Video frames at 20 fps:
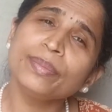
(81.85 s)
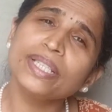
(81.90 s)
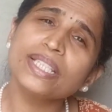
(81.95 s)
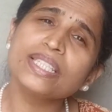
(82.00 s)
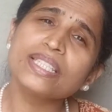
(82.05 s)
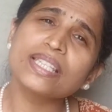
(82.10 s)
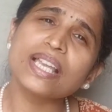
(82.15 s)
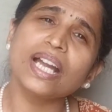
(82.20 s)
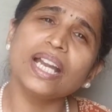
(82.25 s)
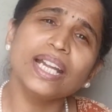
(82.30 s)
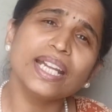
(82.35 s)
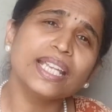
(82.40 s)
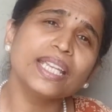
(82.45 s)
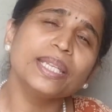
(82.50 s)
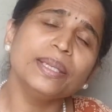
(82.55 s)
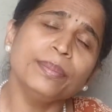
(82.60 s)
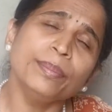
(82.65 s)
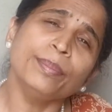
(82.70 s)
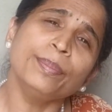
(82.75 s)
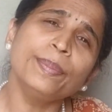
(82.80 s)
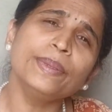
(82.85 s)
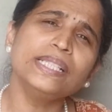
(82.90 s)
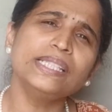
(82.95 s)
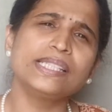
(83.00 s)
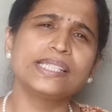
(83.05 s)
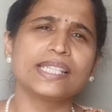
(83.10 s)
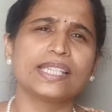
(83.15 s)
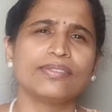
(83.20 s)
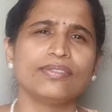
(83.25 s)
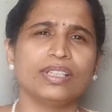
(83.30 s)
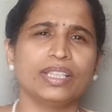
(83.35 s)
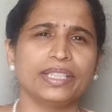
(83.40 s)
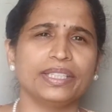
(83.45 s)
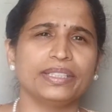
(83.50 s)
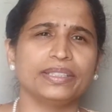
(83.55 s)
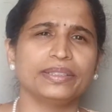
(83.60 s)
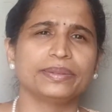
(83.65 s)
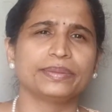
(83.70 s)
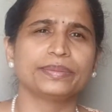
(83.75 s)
may start impulsively,